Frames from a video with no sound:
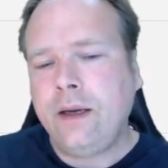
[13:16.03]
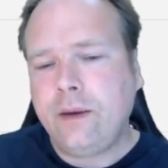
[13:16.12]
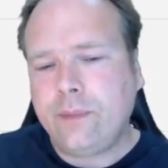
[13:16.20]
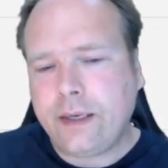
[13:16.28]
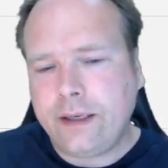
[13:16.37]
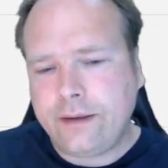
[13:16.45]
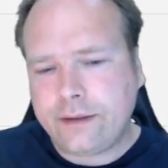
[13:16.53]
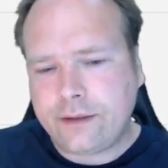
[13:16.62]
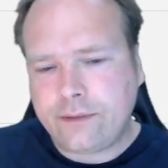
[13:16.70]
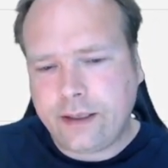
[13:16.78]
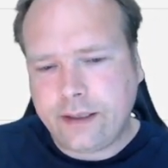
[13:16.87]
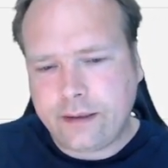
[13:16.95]
by
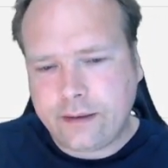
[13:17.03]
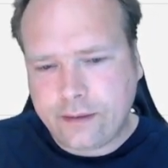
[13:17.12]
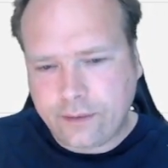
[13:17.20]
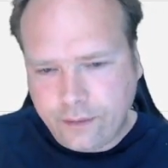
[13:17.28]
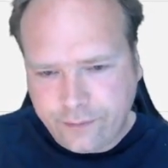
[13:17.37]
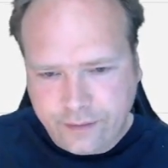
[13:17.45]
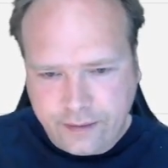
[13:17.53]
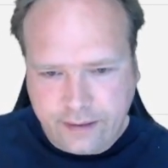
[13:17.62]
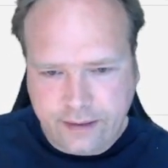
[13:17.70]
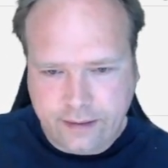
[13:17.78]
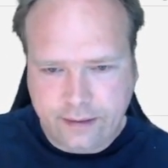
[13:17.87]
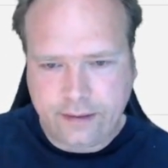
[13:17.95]
just writing .author,
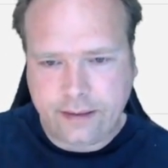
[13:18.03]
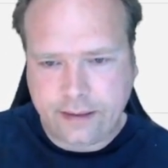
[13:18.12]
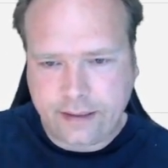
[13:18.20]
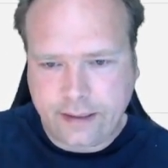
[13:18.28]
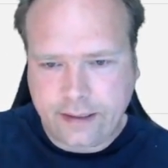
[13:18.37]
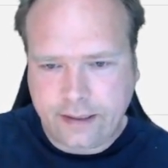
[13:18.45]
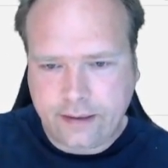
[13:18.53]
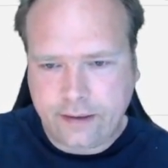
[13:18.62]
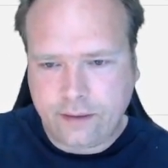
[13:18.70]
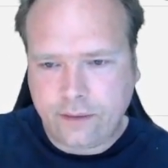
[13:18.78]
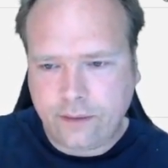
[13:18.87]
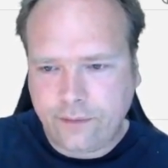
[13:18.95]
and then I can get
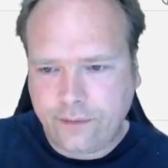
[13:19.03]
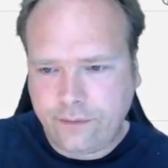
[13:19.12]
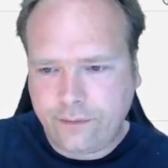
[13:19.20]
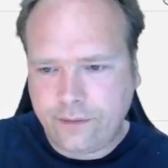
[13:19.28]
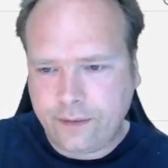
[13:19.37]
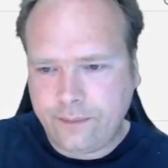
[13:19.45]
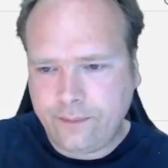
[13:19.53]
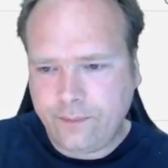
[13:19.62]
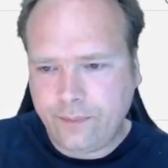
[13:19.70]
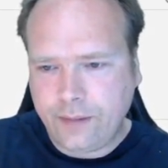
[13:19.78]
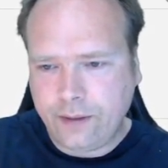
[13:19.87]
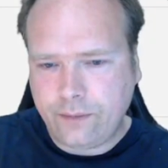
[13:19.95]
the author from
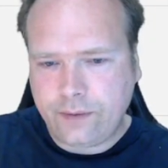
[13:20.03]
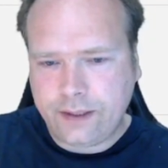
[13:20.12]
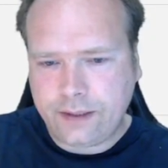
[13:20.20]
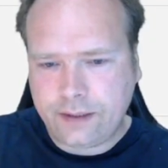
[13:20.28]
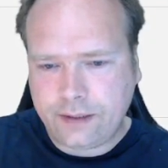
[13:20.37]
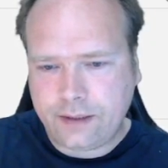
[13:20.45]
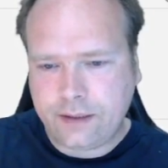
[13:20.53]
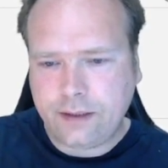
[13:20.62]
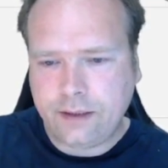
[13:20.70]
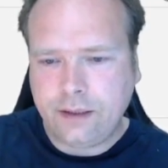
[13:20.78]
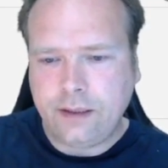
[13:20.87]
the rest,